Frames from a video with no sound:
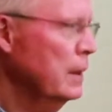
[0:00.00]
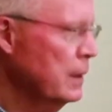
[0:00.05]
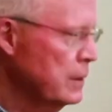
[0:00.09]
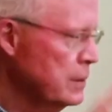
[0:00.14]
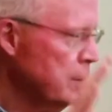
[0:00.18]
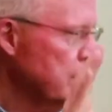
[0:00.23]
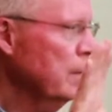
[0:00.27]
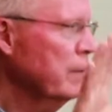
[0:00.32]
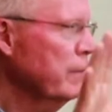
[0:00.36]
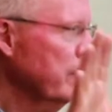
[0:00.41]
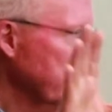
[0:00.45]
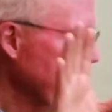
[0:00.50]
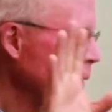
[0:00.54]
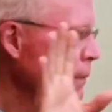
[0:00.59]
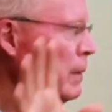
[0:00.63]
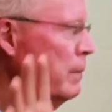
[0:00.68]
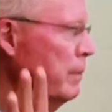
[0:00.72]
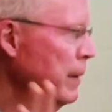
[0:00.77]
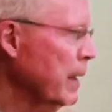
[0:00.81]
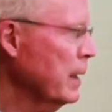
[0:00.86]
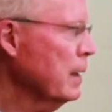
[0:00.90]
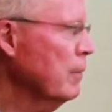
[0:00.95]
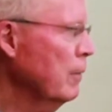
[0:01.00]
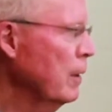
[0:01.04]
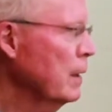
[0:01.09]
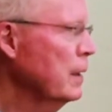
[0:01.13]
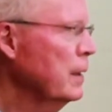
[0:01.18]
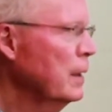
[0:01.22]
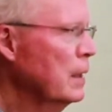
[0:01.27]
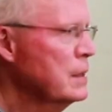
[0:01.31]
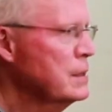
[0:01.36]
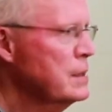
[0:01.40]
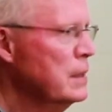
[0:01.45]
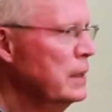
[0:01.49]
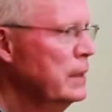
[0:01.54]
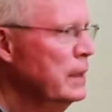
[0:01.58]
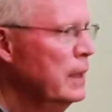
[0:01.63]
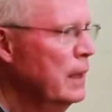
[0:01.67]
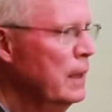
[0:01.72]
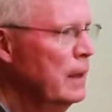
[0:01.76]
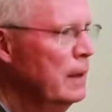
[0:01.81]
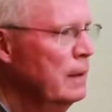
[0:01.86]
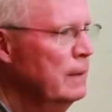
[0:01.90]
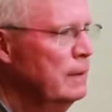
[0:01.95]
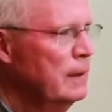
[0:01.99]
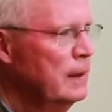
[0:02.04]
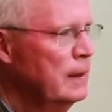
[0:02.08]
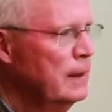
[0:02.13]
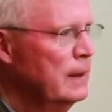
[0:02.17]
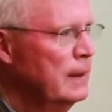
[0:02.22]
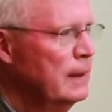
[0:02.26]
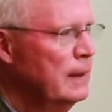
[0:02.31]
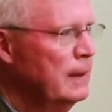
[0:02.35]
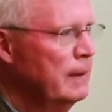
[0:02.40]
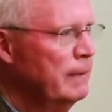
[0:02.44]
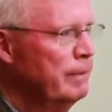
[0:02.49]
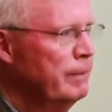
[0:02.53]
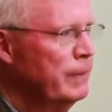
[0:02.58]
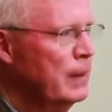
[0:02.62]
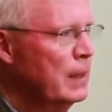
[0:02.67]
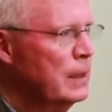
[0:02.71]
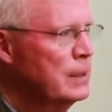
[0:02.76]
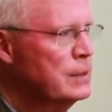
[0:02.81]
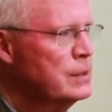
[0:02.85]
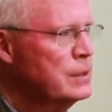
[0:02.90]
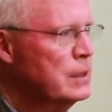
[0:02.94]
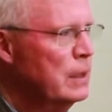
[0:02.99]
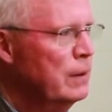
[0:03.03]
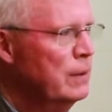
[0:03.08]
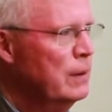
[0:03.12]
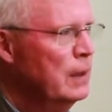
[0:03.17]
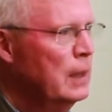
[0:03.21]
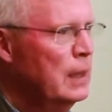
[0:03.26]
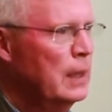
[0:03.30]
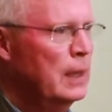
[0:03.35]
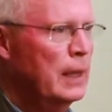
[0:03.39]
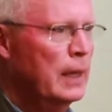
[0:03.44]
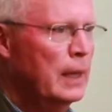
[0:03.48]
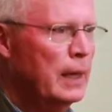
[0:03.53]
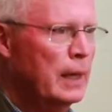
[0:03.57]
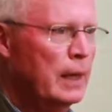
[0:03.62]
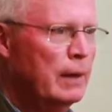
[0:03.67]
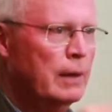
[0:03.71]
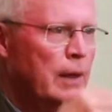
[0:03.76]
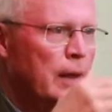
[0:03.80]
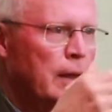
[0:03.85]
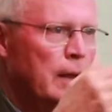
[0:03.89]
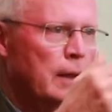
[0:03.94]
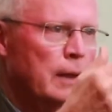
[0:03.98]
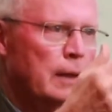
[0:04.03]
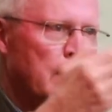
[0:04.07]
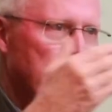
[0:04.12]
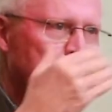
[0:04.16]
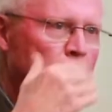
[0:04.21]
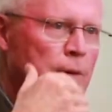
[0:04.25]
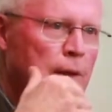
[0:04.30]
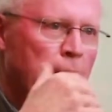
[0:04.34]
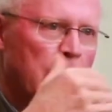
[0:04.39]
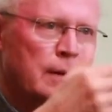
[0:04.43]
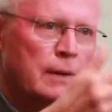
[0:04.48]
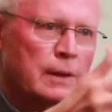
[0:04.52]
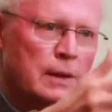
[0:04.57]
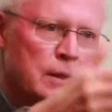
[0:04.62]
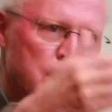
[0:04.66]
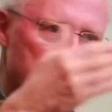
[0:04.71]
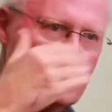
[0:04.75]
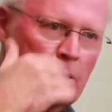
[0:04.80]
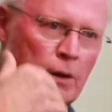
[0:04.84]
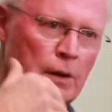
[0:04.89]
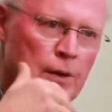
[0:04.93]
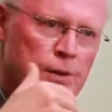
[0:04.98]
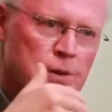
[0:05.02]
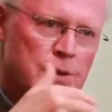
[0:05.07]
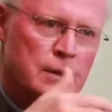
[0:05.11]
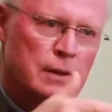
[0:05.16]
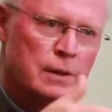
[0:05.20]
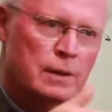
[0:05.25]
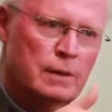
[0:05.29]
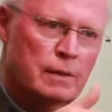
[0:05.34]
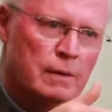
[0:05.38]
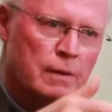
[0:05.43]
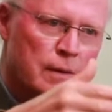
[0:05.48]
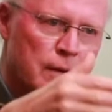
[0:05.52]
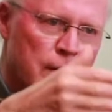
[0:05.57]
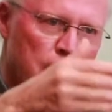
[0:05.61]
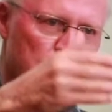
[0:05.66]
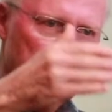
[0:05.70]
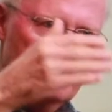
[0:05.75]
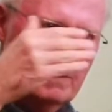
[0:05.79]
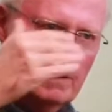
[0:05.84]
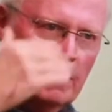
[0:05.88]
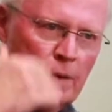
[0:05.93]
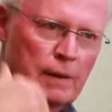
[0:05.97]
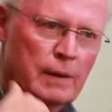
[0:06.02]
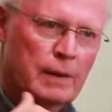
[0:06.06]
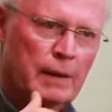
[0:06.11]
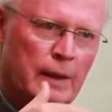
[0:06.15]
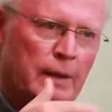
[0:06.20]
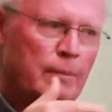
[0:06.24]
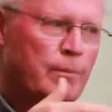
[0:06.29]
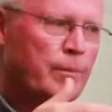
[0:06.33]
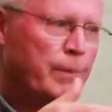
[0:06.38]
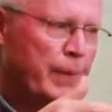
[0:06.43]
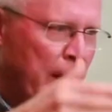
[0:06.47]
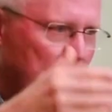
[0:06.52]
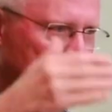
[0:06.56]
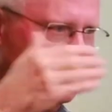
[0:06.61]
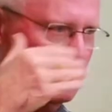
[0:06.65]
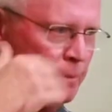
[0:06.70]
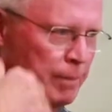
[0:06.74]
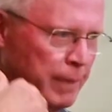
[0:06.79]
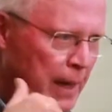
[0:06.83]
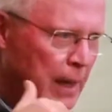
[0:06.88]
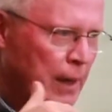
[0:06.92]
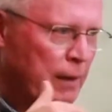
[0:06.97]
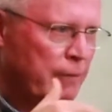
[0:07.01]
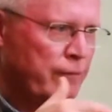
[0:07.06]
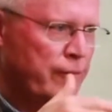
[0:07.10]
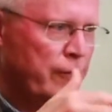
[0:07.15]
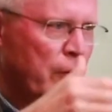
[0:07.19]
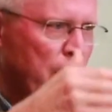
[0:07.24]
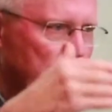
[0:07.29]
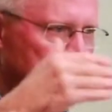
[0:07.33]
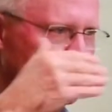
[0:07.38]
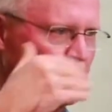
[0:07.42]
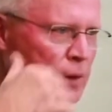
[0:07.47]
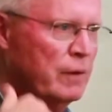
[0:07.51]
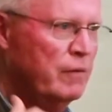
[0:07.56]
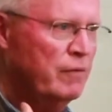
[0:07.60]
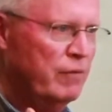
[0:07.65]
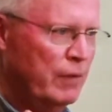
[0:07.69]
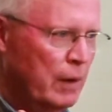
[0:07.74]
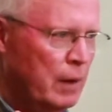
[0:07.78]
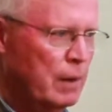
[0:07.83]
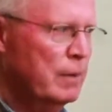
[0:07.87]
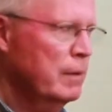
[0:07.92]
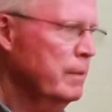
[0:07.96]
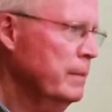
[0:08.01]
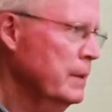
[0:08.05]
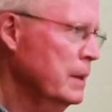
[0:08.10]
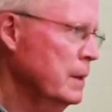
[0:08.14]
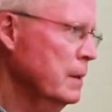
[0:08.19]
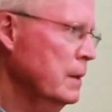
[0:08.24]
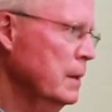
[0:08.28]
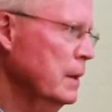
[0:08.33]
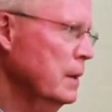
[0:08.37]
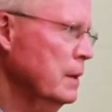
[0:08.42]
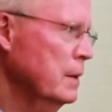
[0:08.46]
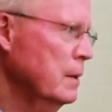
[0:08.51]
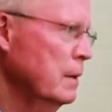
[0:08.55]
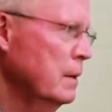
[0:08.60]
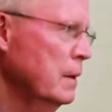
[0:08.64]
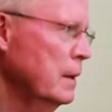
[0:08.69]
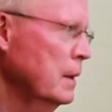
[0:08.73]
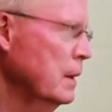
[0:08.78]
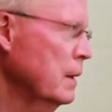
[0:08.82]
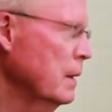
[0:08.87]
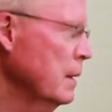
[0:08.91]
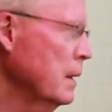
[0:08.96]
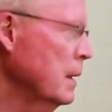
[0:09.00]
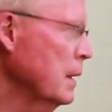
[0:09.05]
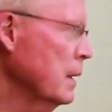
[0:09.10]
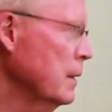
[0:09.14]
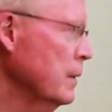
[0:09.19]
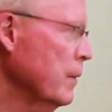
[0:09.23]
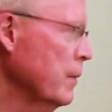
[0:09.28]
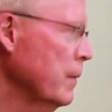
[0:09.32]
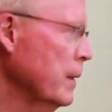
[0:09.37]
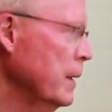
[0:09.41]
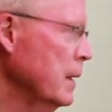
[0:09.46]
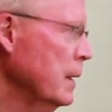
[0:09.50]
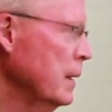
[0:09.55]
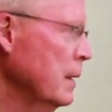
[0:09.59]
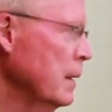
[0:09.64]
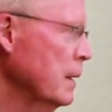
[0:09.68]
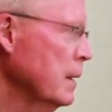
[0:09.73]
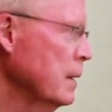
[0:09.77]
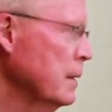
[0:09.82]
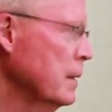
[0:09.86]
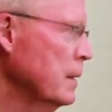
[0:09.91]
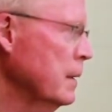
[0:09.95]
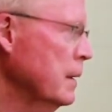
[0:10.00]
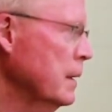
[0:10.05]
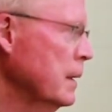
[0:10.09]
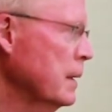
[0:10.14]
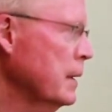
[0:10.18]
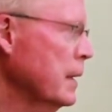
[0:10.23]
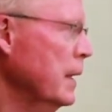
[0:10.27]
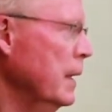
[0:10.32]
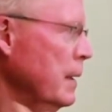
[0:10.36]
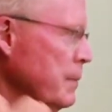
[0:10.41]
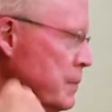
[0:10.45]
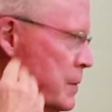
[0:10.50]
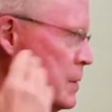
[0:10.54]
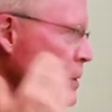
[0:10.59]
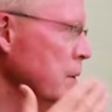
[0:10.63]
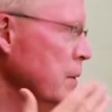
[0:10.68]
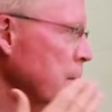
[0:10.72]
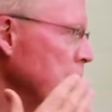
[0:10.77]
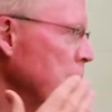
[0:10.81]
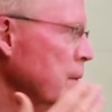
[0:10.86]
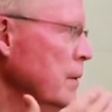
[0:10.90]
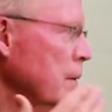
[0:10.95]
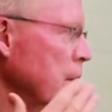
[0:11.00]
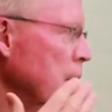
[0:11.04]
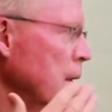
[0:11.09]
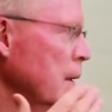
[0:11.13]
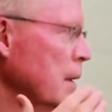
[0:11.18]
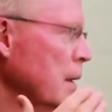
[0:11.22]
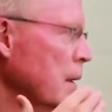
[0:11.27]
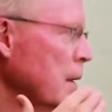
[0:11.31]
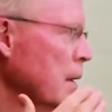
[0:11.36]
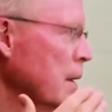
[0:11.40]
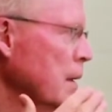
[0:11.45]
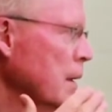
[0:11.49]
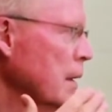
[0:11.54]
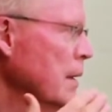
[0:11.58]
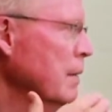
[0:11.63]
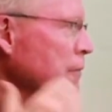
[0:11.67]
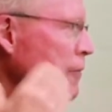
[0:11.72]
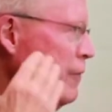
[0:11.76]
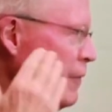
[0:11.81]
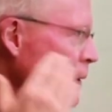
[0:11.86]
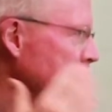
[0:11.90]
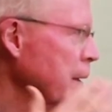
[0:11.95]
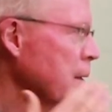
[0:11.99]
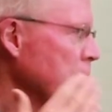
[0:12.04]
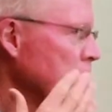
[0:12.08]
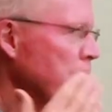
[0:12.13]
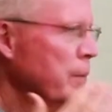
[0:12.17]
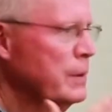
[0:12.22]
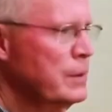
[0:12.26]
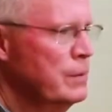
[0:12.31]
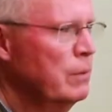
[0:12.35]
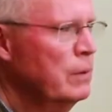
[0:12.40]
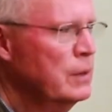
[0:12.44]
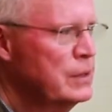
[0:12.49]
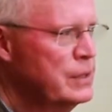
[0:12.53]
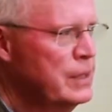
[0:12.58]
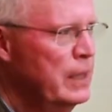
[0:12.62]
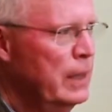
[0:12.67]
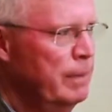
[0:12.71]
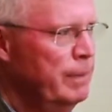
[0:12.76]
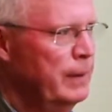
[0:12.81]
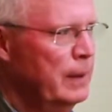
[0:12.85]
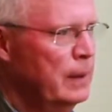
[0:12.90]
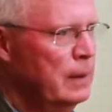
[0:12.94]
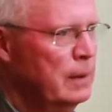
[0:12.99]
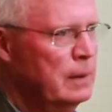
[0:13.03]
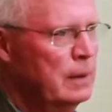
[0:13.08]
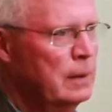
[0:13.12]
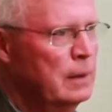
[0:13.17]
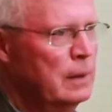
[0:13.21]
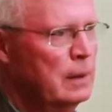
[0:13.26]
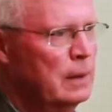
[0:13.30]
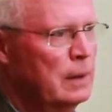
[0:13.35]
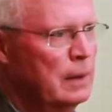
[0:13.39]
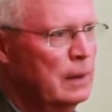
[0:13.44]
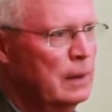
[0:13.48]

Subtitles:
It's sort of coming back quite nicely now. And so you get this constant impact back from the environment that you're in, that keeps you confronted with what's happened.